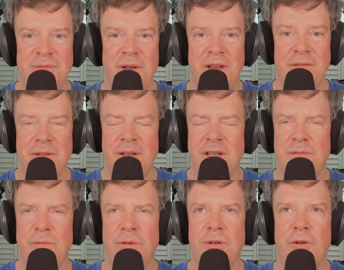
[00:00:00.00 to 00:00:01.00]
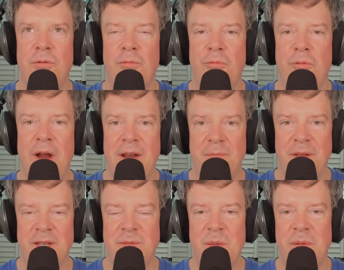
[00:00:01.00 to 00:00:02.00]
Why customer awards are great
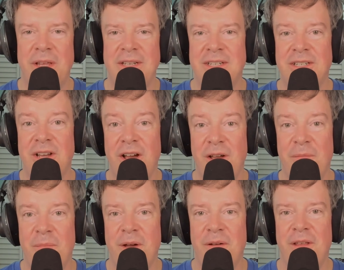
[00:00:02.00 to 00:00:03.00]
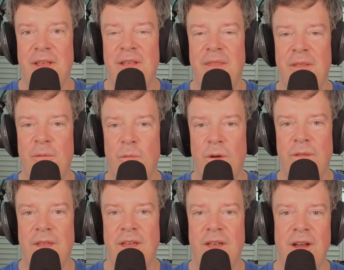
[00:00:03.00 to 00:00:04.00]
because people like to talk about the award
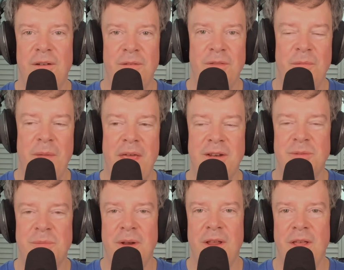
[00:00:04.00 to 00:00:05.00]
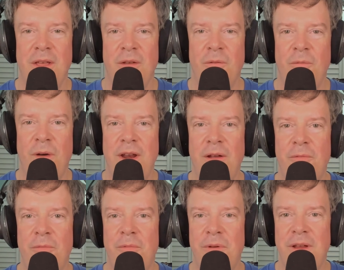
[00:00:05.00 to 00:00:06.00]
they got with their management. Why not
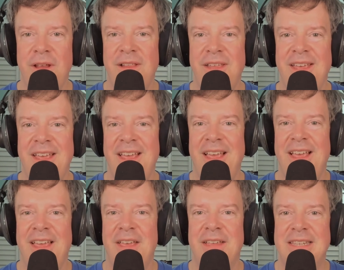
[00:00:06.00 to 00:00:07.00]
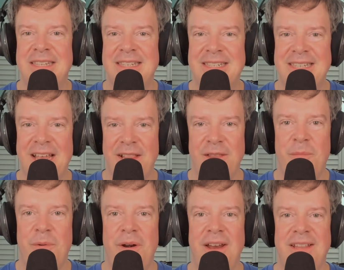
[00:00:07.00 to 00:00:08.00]
really
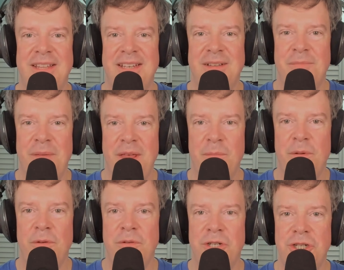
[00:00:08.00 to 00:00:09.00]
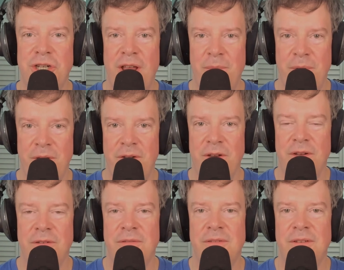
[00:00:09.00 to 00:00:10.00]
celebrate the people who championed you?